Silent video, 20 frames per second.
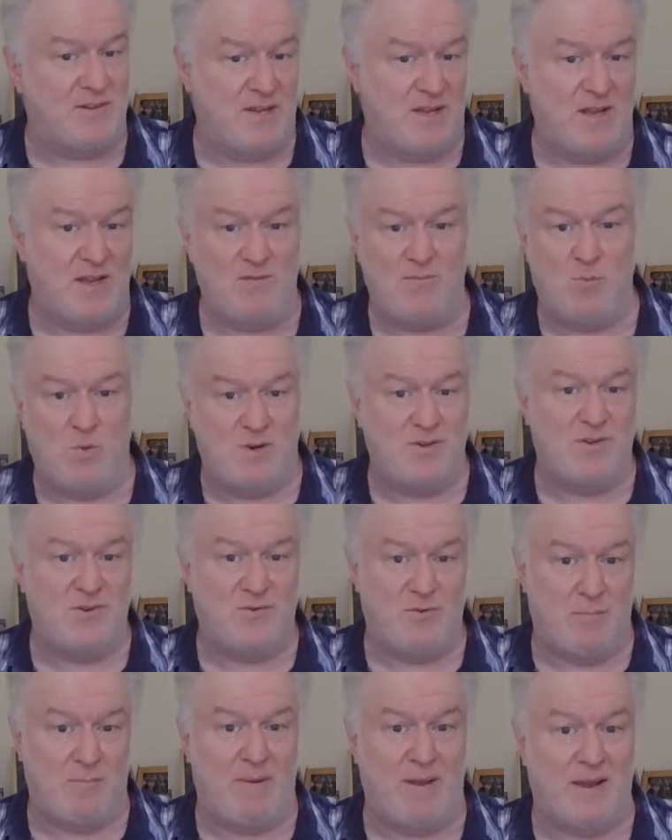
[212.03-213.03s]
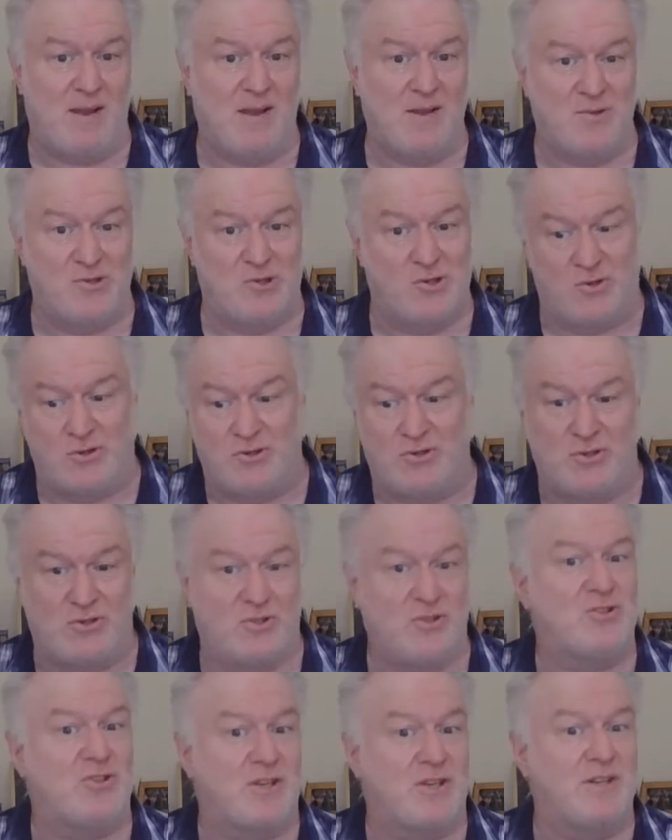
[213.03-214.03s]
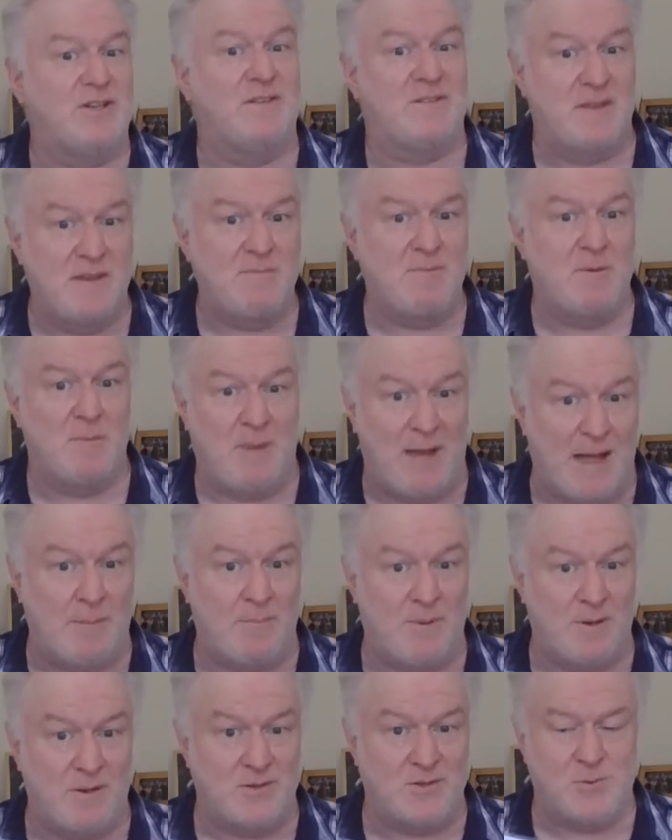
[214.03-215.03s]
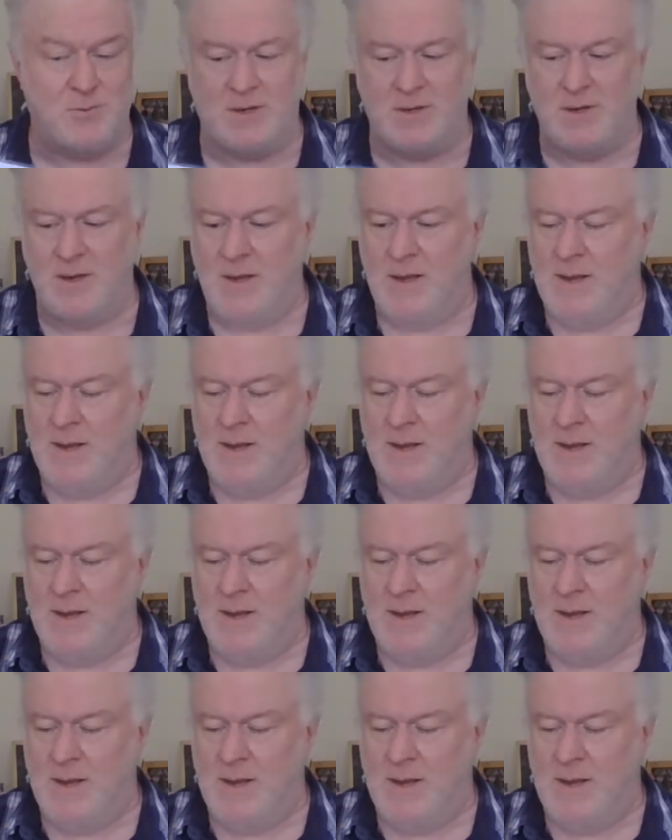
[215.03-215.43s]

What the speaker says: to give one to Rebecca and Joshua just to kind of keep them happy and sweet.